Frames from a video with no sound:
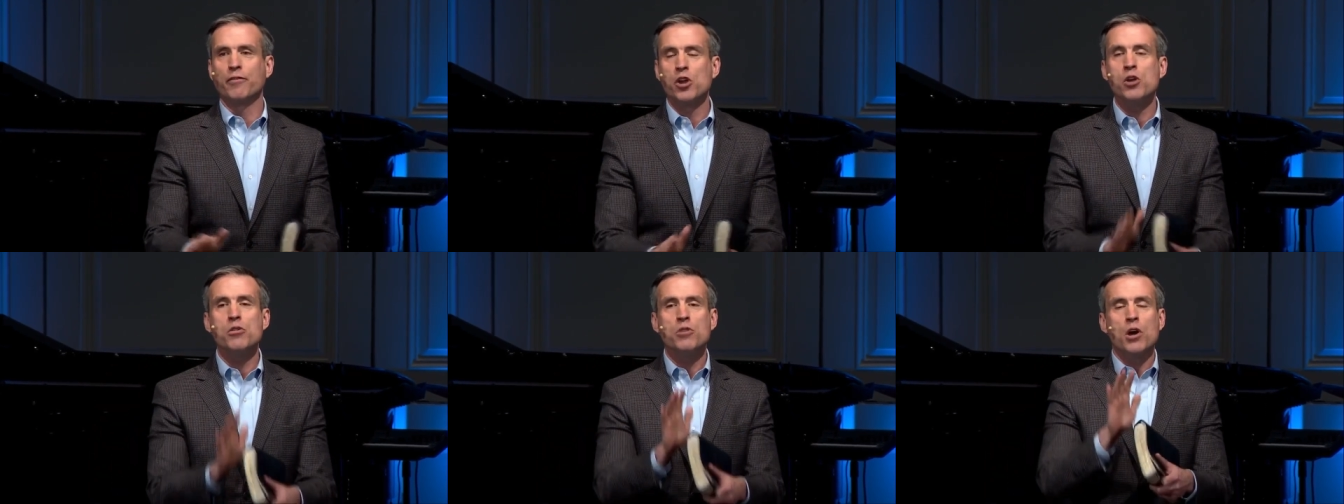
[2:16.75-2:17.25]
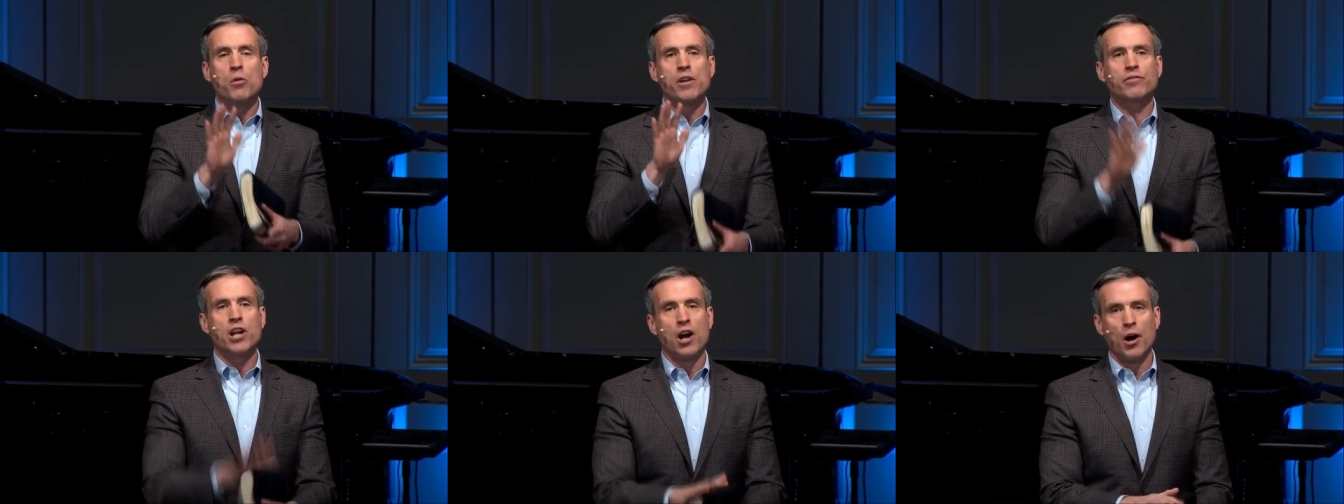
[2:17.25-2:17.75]
If you would
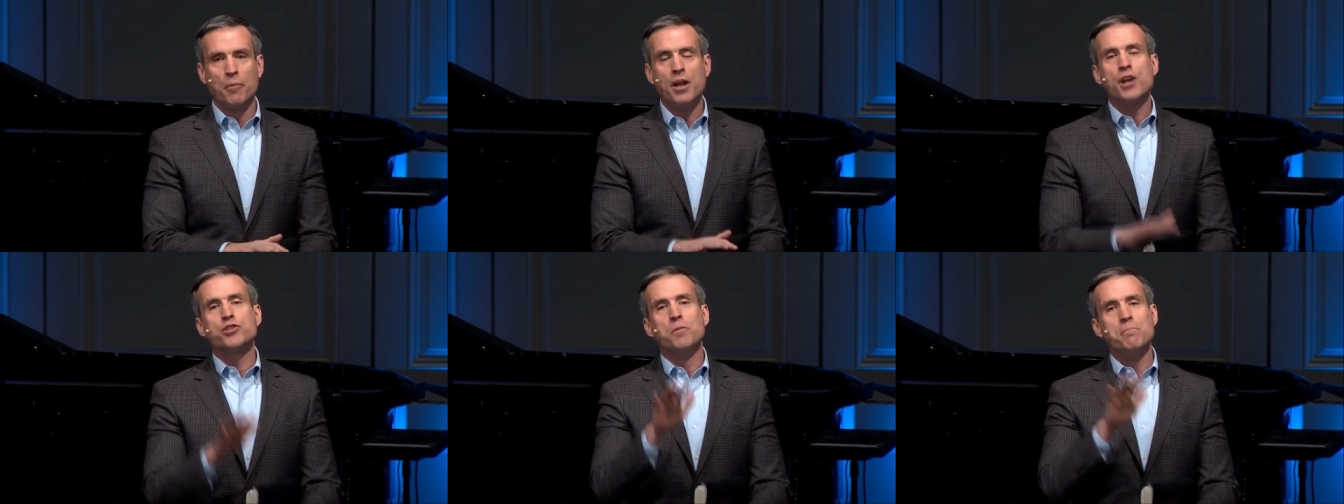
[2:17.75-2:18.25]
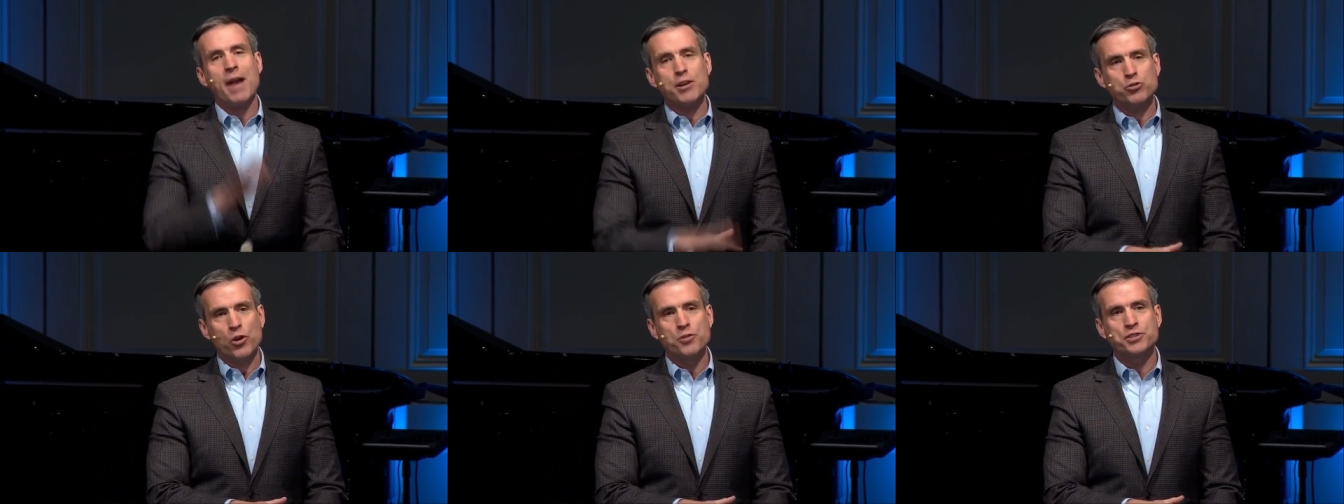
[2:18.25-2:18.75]
have come to
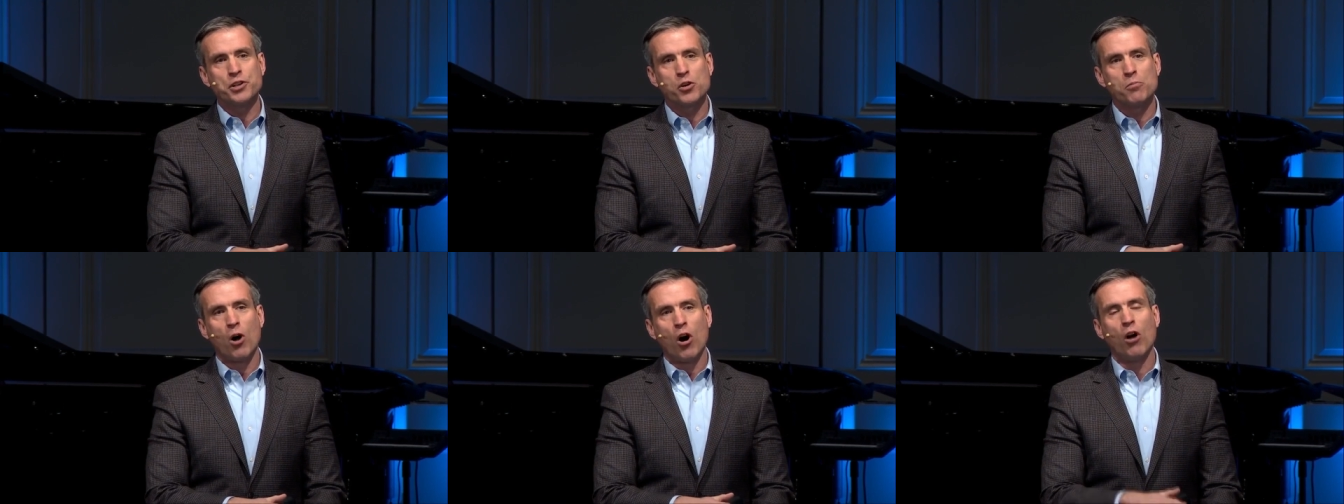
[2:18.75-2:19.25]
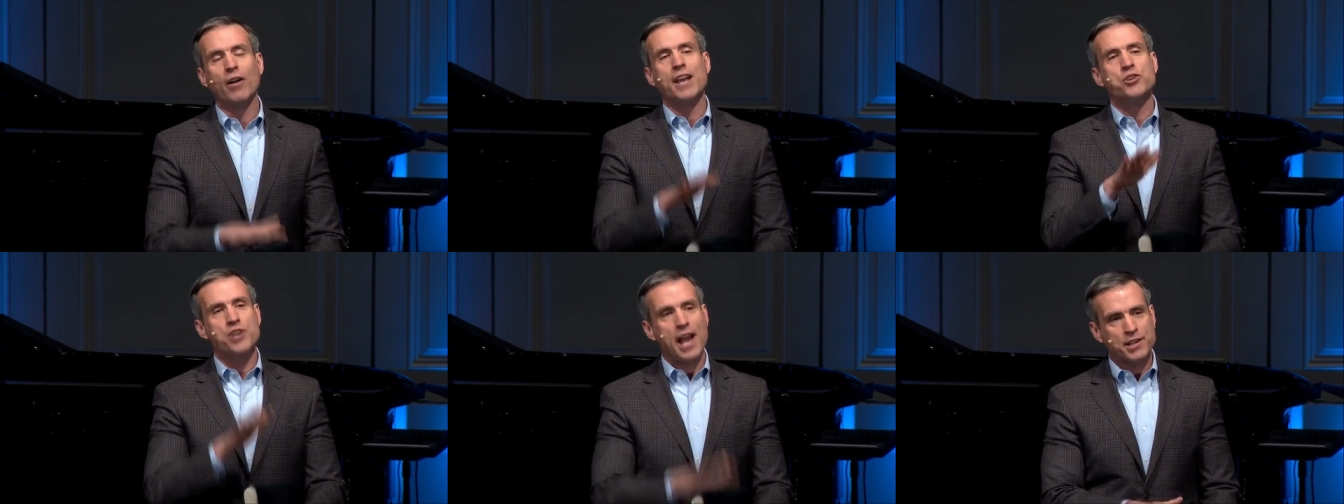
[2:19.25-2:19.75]
Metro Center Mall
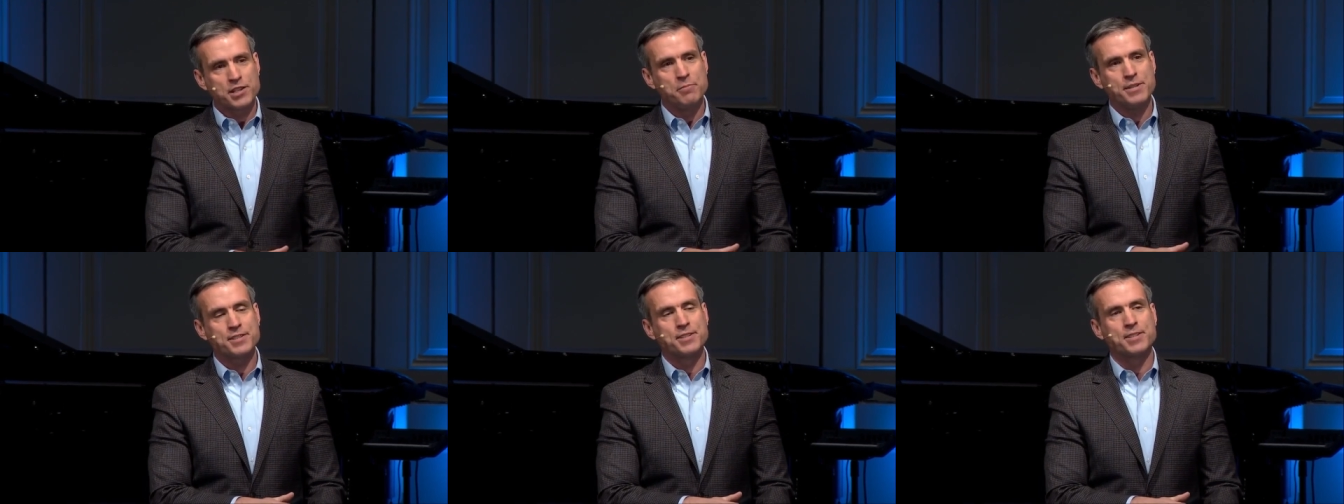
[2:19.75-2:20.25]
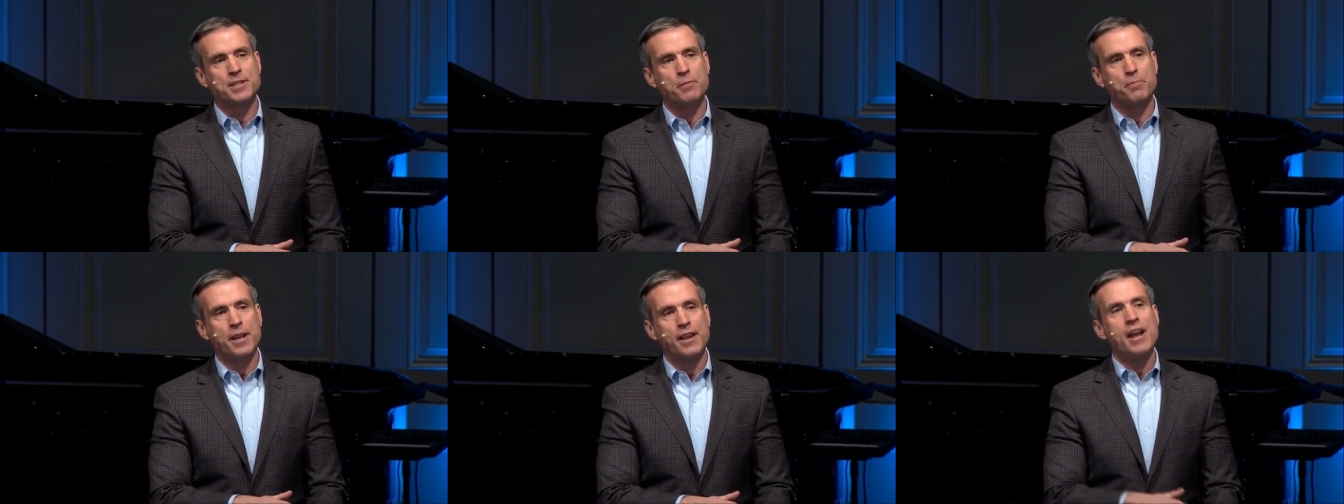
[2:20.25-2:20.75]
in Jackson,
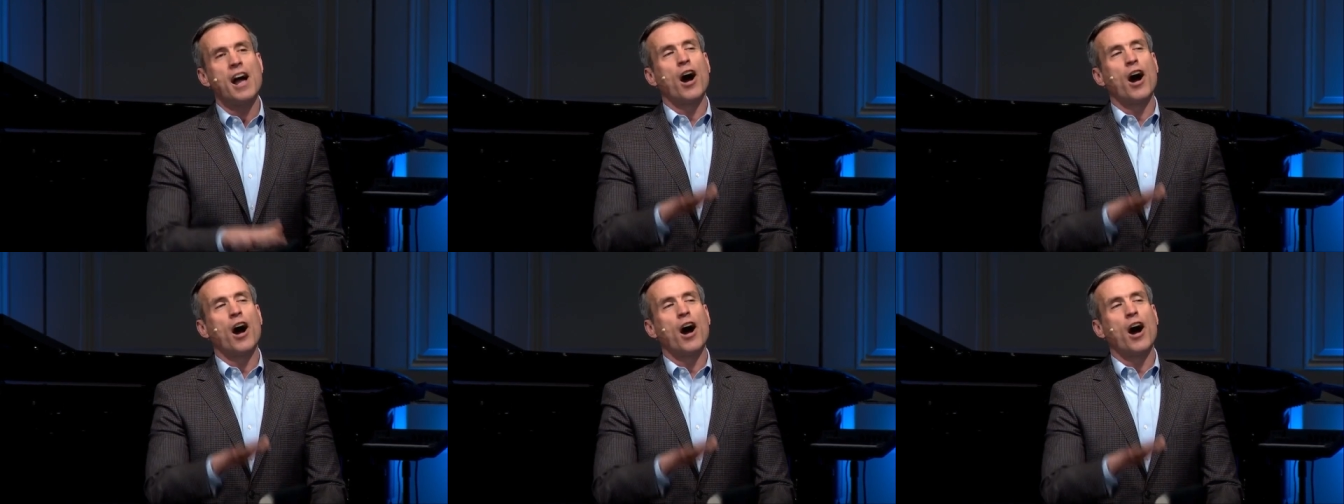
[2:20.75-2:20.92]
Mississippi,